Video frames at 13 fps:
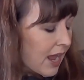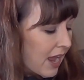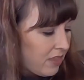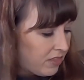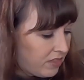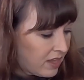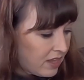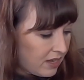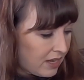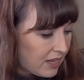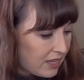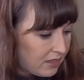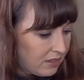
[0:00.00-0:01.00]
And
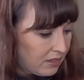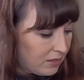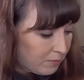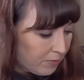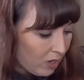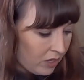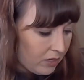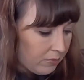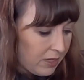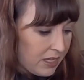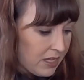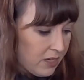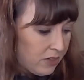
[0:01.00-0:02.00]
then in the bottom
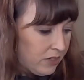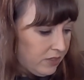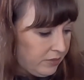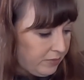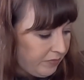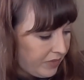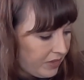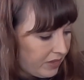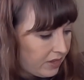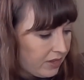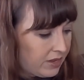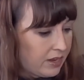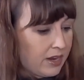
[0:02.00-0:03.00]
here,
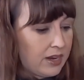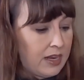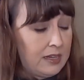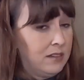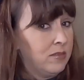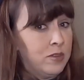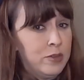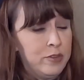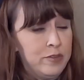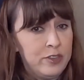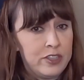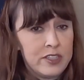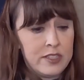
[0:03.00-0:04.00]
I don't know
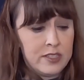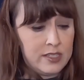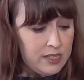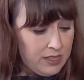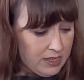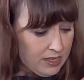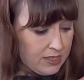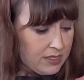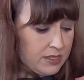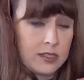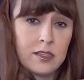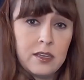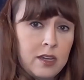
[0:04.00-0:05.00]
if you can see
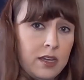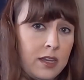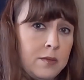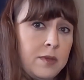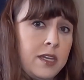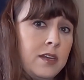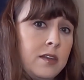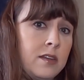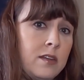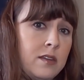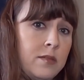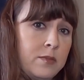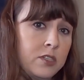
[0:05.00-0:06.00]
this. I mean,
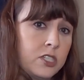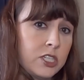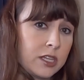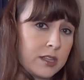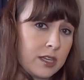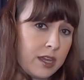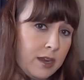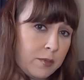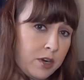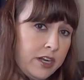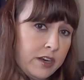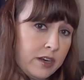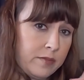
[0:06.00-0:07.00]
I'm gonna check the camera
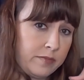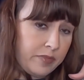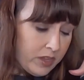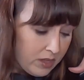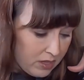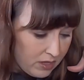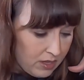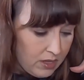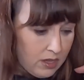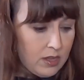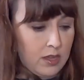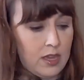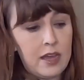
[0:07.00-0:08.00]
here.
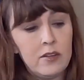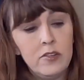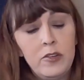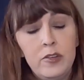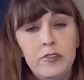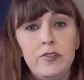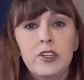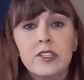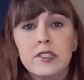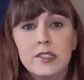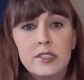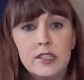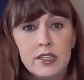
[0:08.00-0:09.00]
I don't know if you can
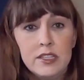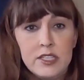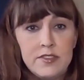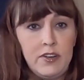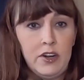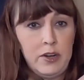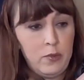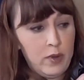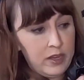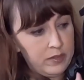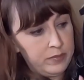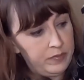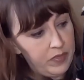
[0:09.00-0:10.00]
see this very
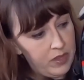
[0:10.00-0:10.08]
well,